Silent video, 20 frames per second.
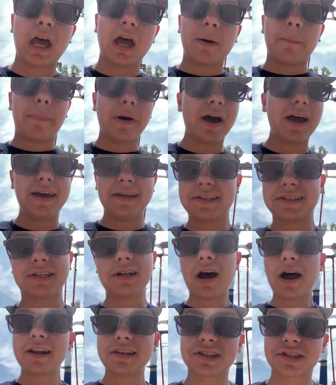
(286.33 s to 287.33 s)
but it's
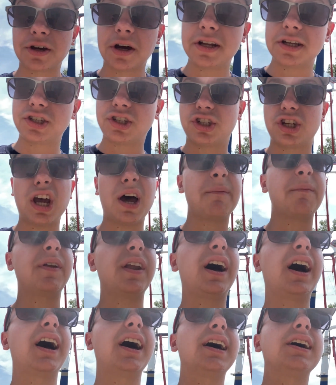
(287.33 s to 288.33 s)
not as good as
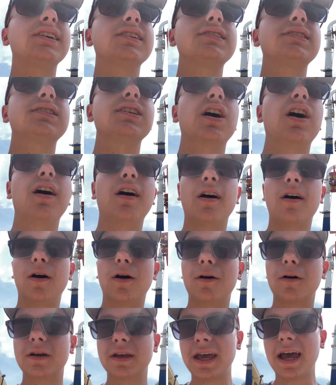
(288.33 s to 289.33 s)
Gemini.
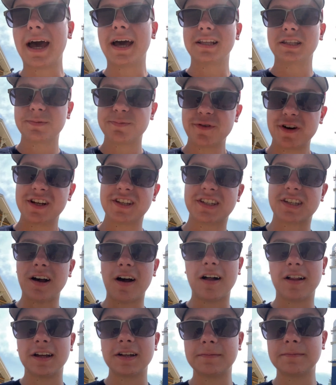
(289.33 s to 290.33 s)
So yeah, it's pretty
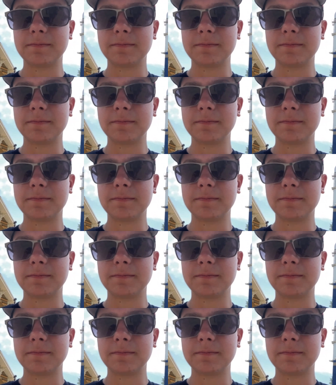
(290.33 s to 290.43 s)
solid.